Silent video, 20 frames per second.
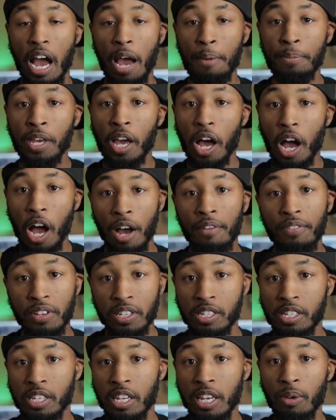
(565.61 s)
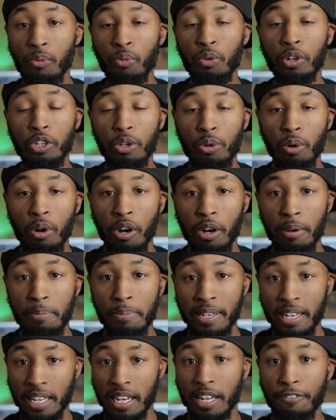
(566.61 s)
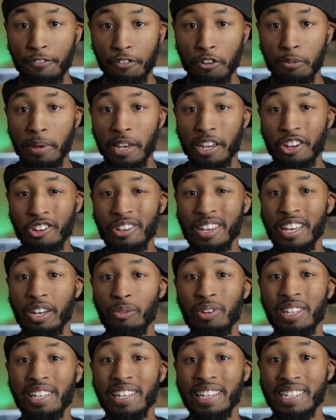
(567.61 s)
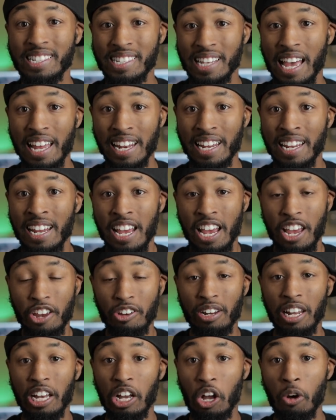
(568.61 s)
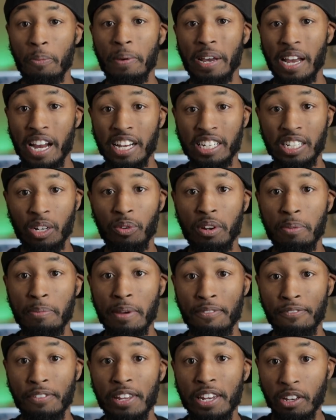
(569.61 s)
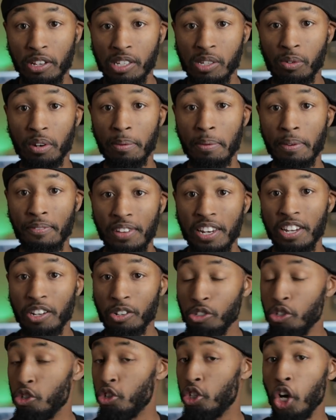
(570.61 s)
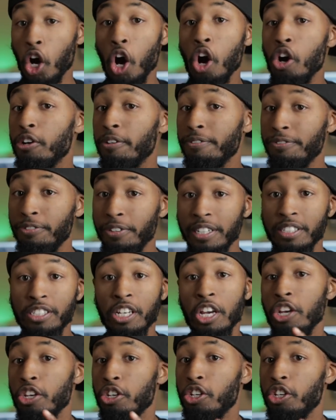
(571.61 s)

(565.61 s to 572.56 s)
I mean, obviously, when you are a beginning filmmaker, you get really excited, and you're like, oh my gosh, I want to make videos, I want to make videos, so you call your friends,